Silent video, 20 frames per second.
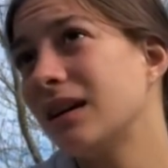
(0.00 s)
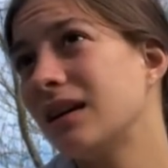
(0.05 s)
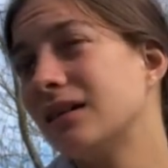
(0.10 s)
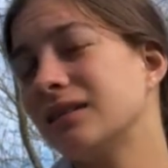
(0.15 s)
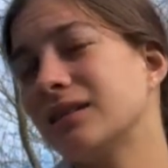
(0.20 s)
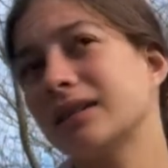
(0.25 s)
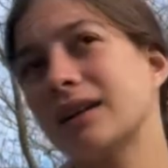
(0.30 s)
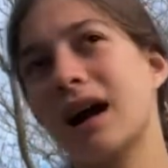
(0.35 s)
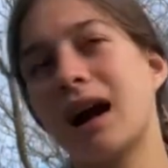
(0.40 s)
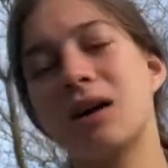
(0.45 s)

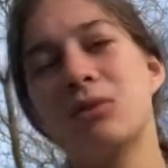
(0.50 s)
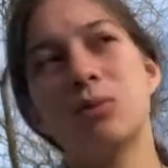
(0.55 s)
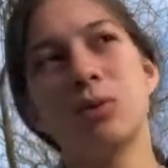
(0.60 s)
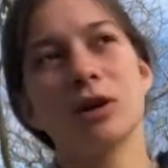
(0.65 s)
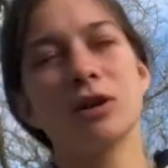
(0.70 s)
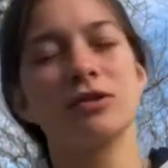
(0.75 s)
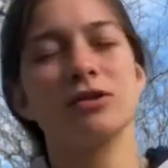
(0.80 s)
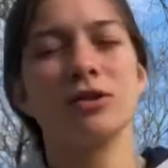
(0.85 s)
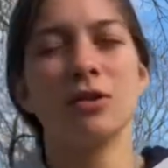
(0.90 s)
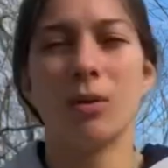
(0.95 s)
like, I
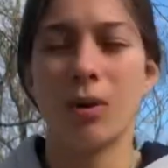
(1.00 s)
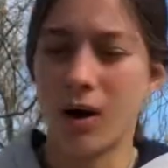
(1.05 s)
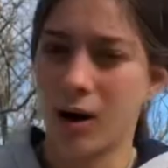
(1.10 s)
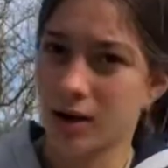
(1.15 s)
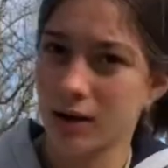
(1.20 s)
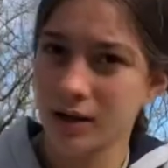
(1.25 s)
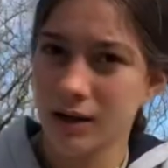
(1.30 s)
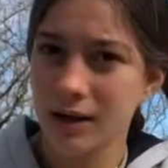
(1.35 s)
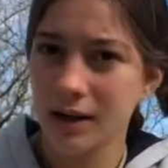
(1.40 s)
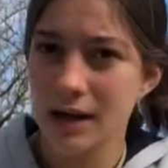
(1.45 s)
work so hard
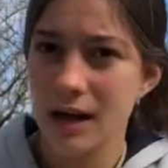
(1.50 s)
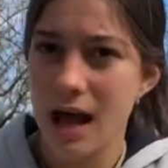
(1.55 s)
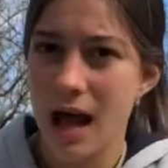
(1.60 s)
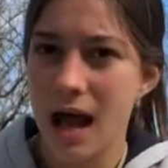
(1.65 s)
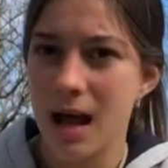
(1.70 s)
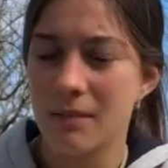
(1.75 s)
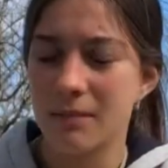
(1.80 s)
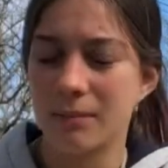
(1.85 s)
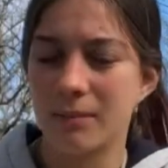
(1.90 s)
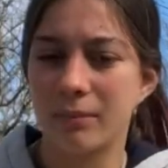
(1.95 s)
on it,
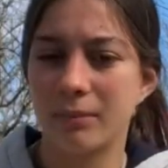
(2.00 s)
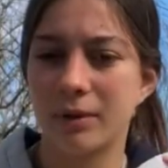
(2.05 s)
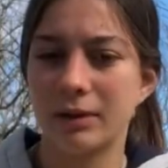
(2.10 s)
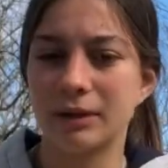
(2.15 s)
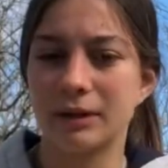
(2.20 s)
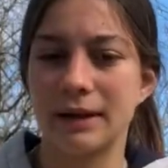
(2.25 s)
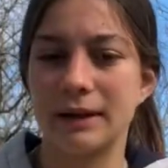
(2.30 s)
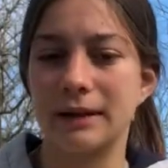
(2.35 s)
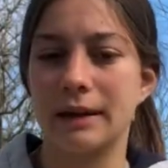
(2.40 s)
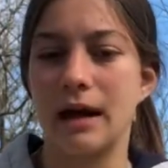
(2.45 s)
but,
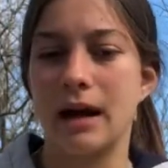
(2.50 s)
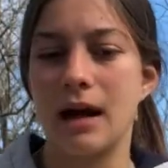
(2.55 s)
like,